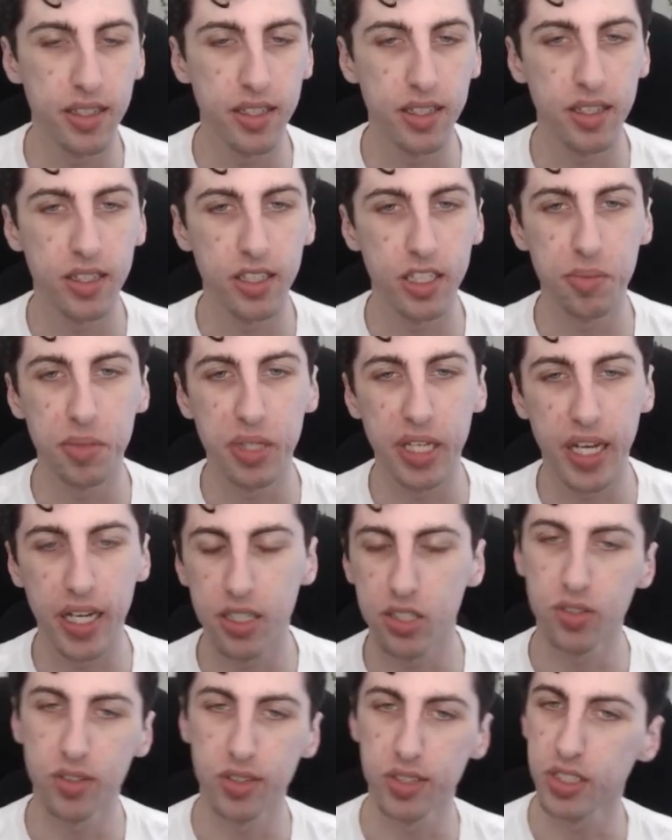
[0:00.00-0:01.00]
going to be
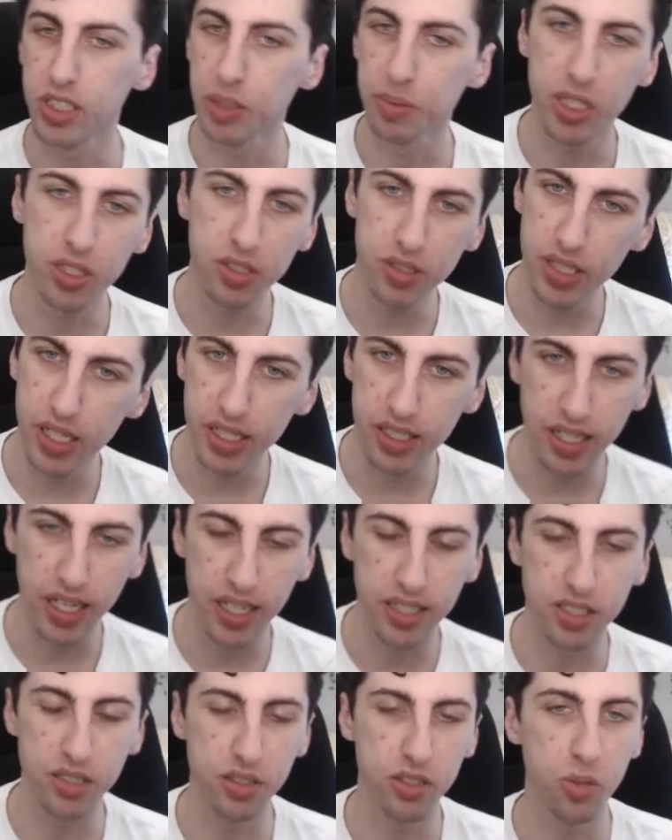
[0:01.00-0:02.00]
as strong as some of the other decks. It
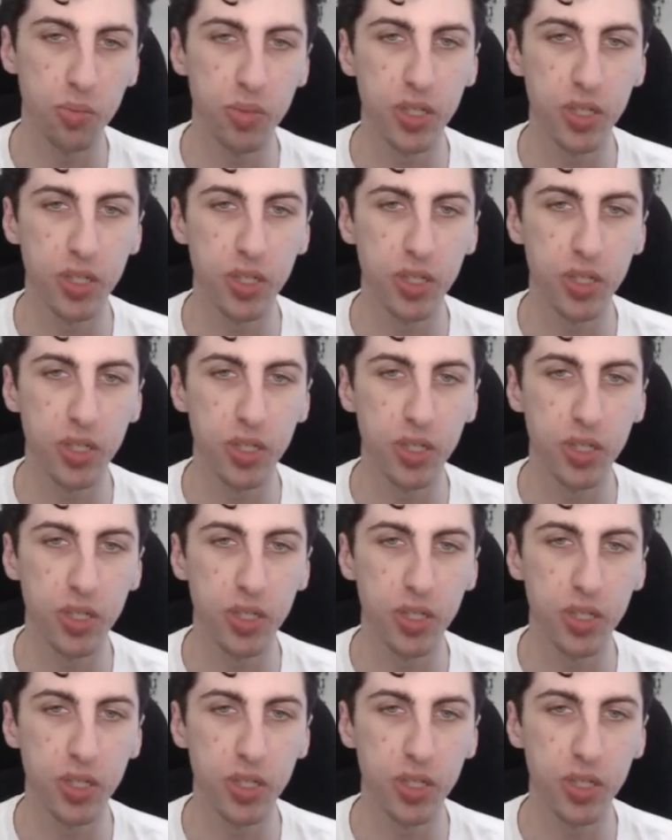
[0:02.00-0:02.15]
has a little